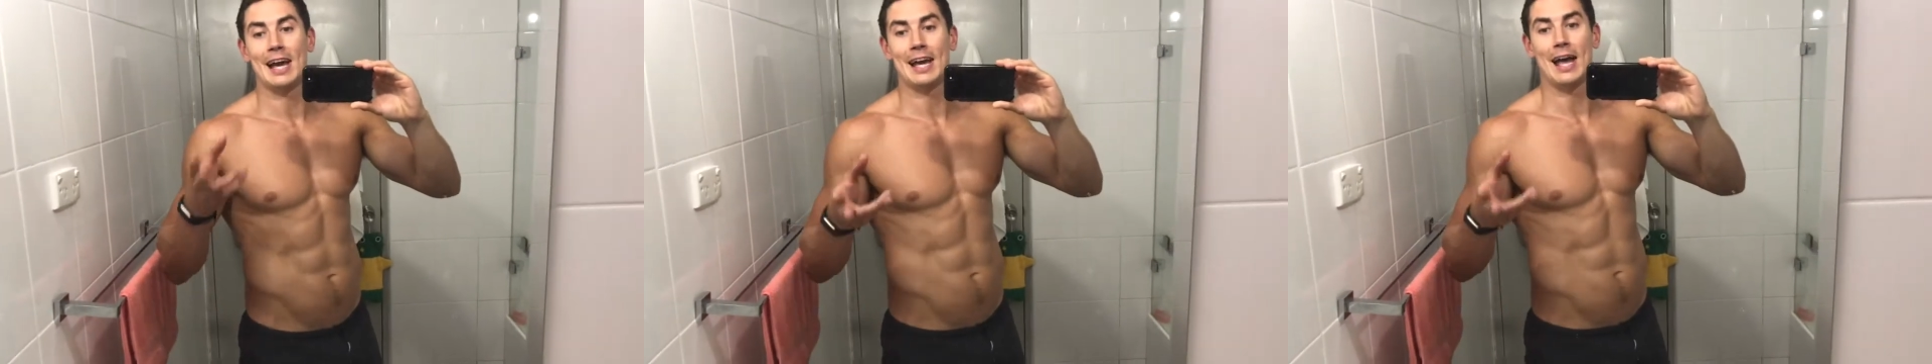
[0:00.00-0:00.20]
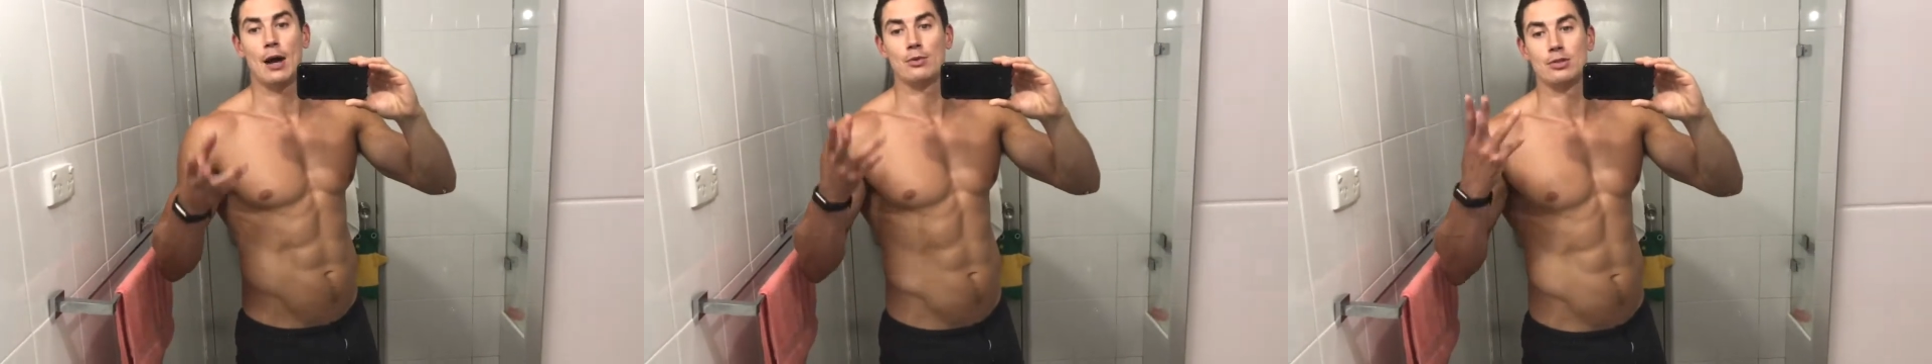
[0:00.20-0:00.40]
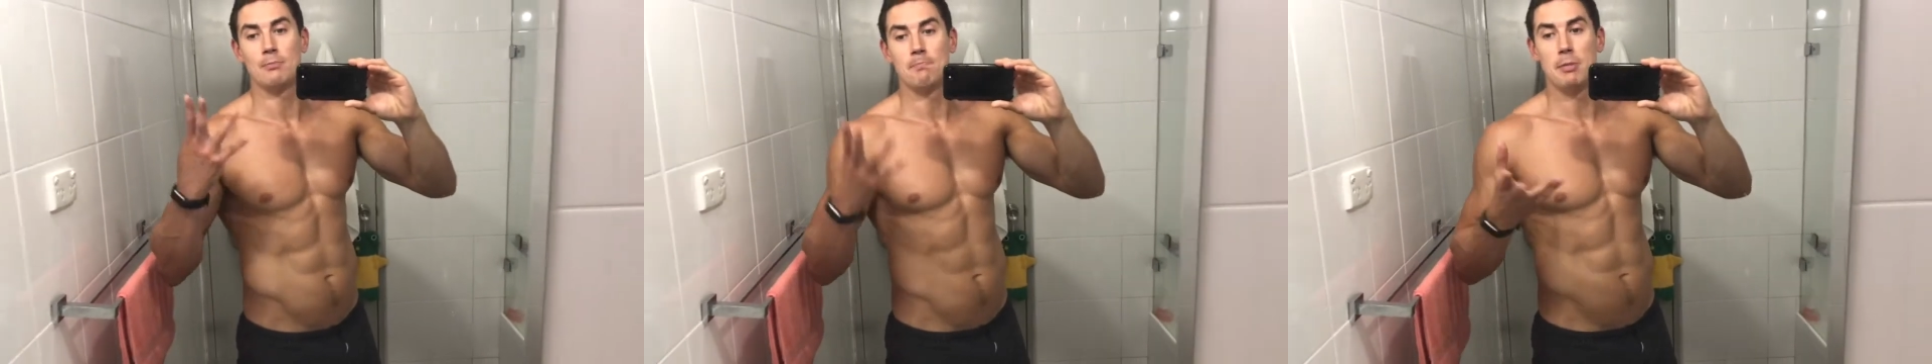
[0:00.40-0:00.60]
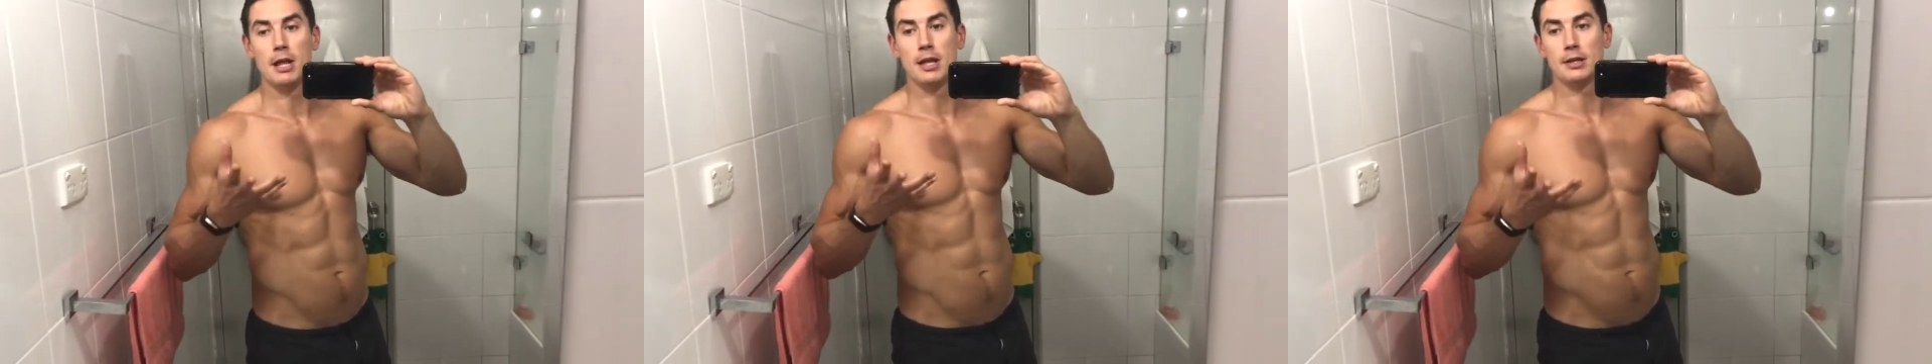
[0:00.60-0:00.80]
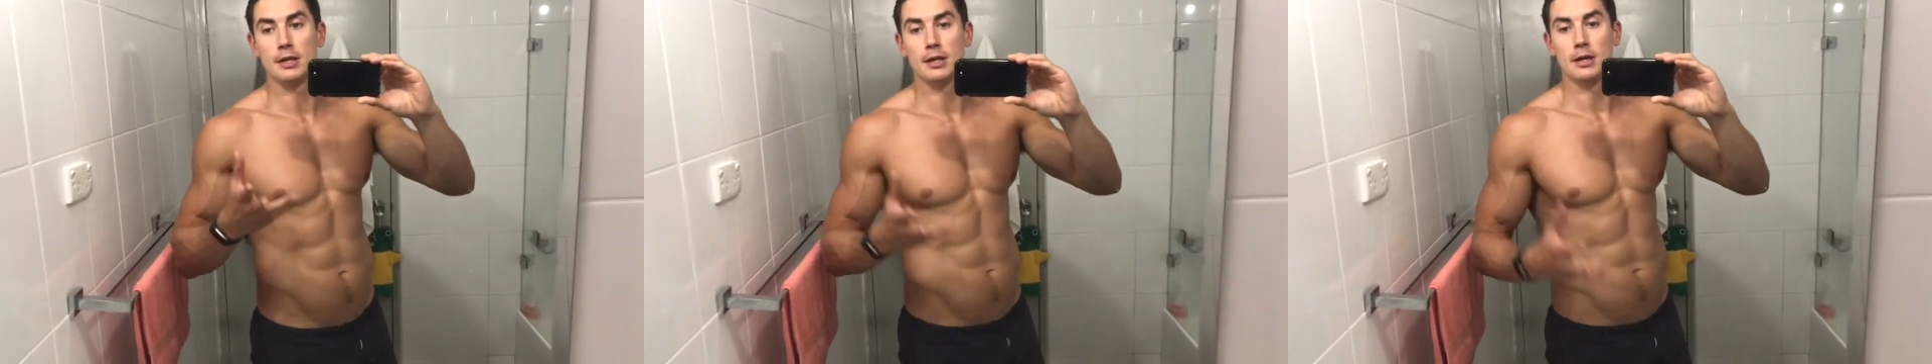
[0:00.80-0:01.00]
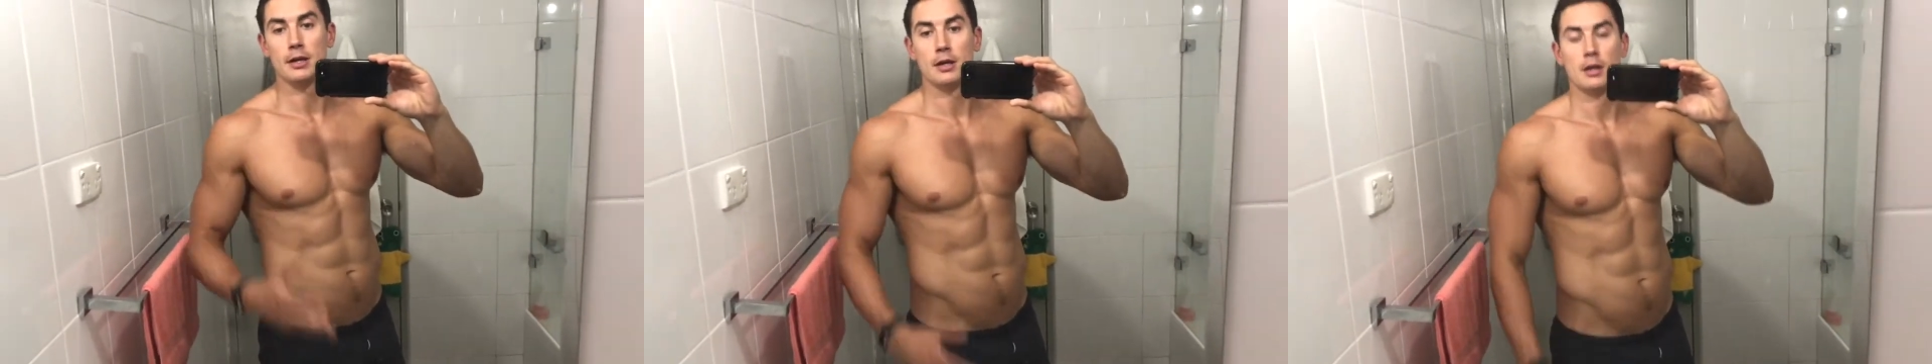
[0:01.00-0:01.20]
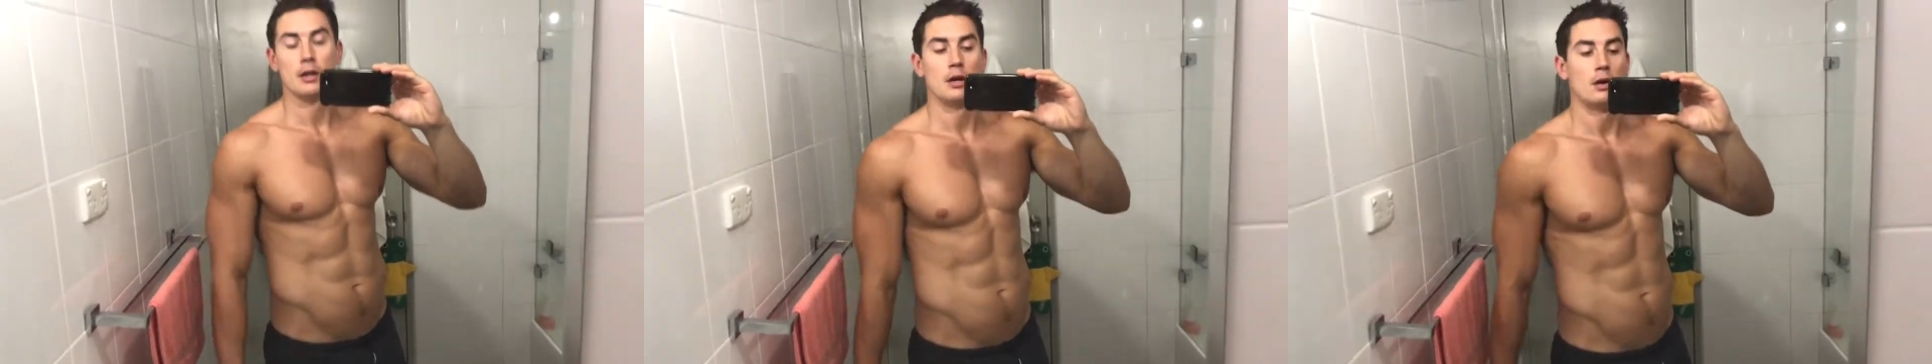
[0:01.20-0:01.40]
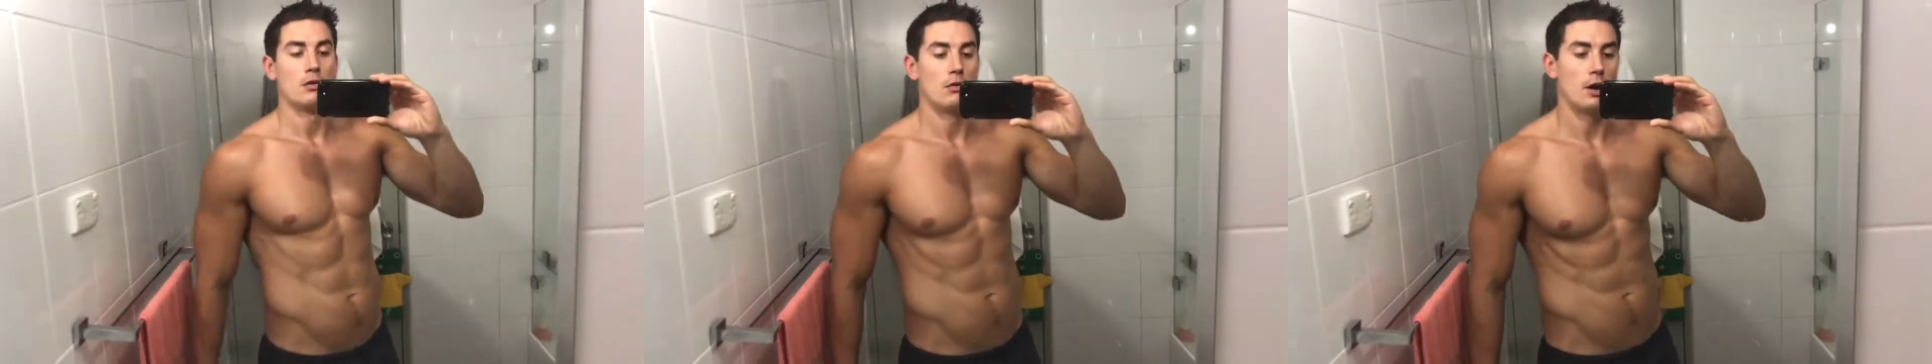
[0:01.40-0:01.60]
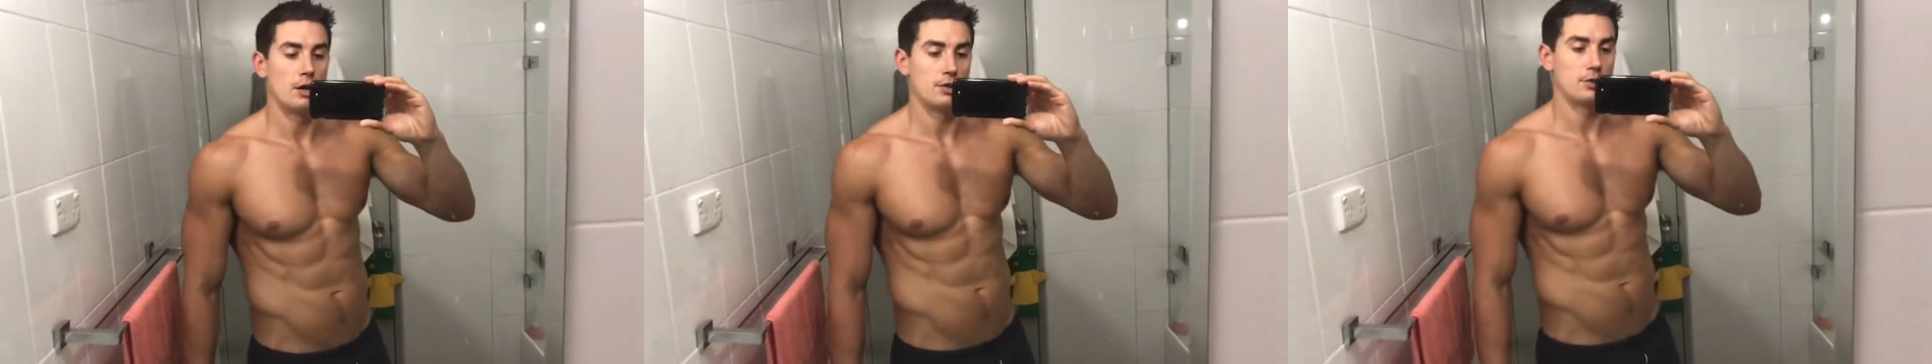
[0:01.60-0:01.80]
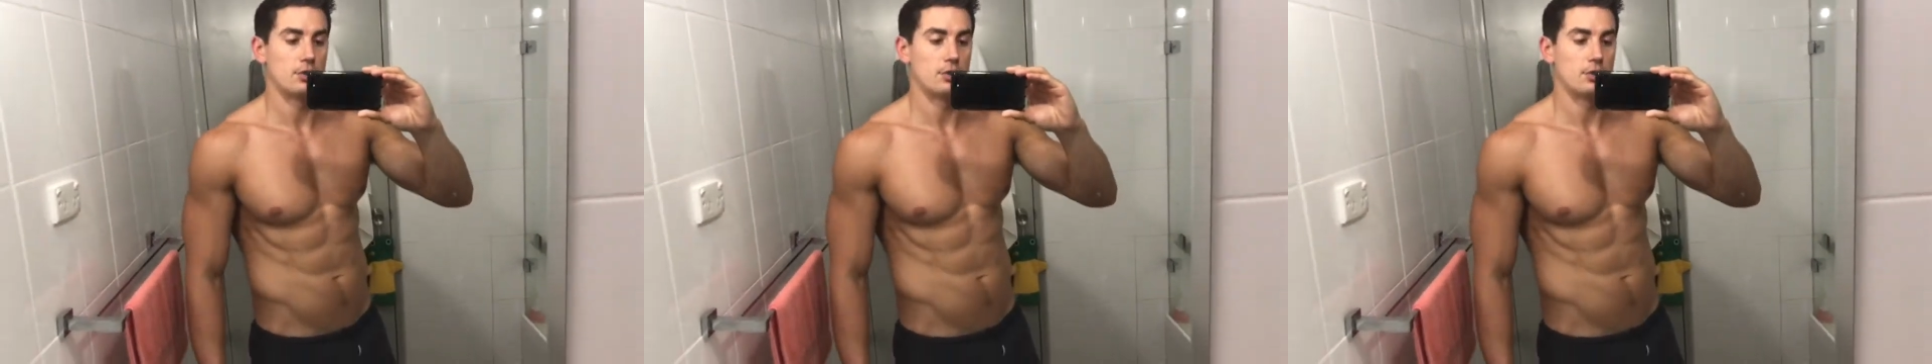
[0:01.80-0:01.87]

accountability, right?